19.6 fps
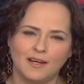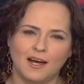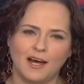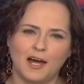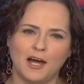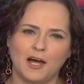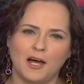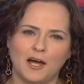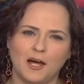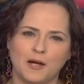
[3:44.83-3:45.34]

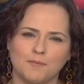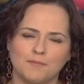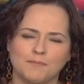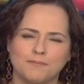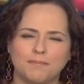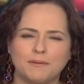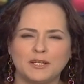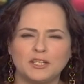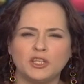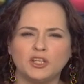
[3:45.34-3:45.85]

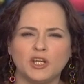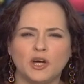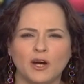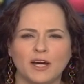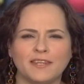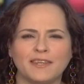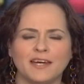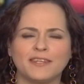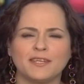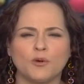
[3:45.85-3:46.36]
But, you know,
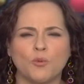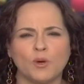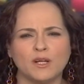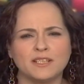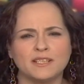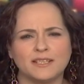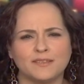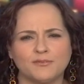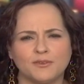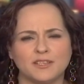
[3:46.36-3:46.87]
I think
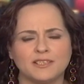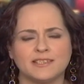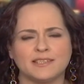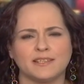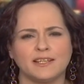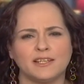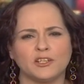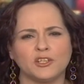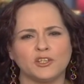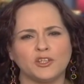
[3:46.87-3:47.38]
one difference
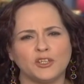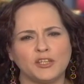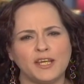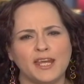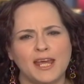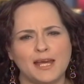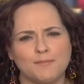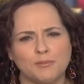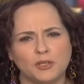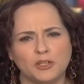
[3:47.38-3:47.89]
in a good
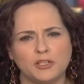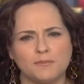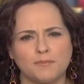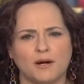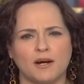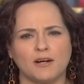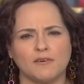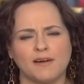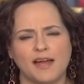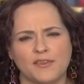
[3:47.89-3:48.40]
neighborhood
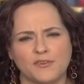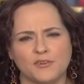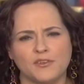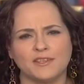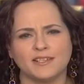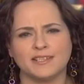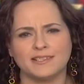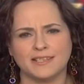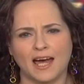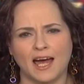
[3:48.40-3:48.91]
bar rather
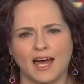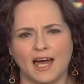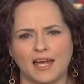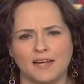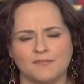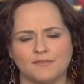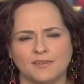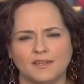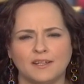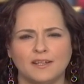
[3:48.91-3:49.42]
than a
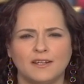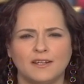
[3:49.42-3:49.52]
dive,